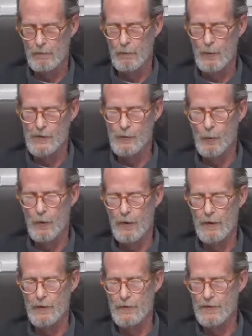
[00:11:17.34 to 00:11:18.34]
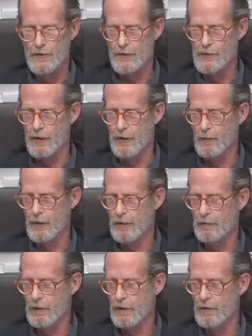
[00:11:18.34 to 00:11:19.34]
Rich Warder, who's the
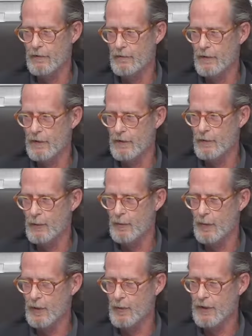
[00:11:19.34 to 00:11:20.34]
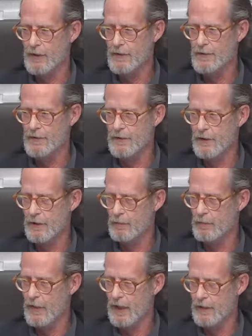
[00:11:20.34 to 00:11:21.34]
chairman of the Republicans and the
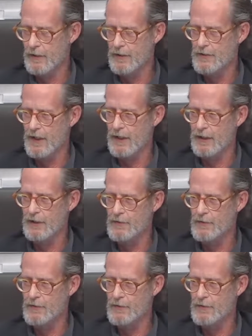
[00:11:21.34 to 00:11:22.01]
head of the Senate,